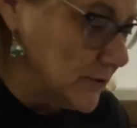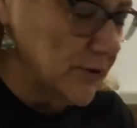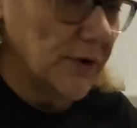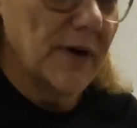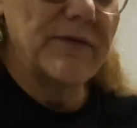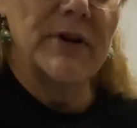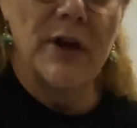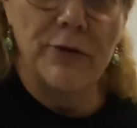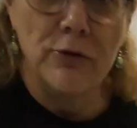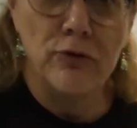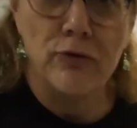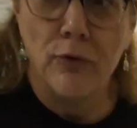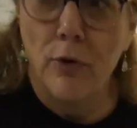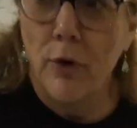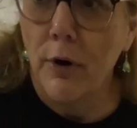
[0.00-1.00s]
So you have another
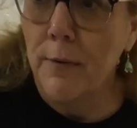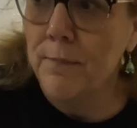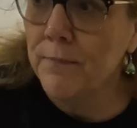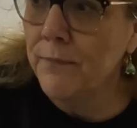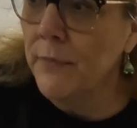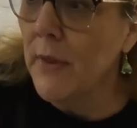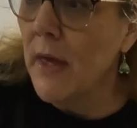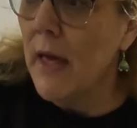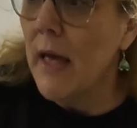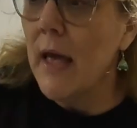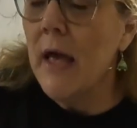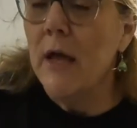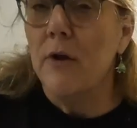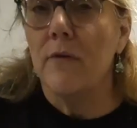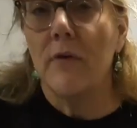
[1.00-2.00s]
drawer.
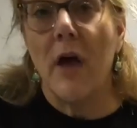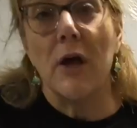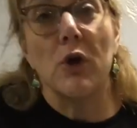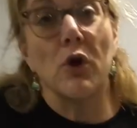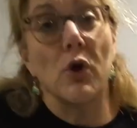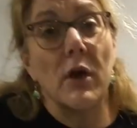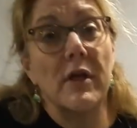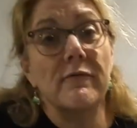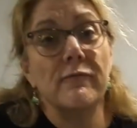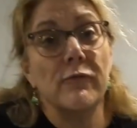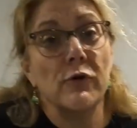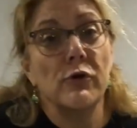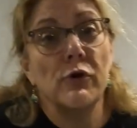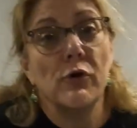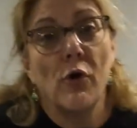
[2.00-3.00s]
You've got your
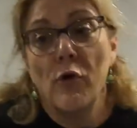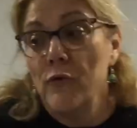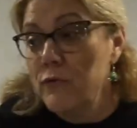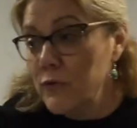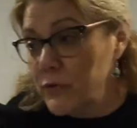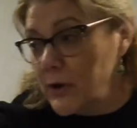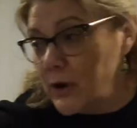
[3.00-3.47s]
inverter over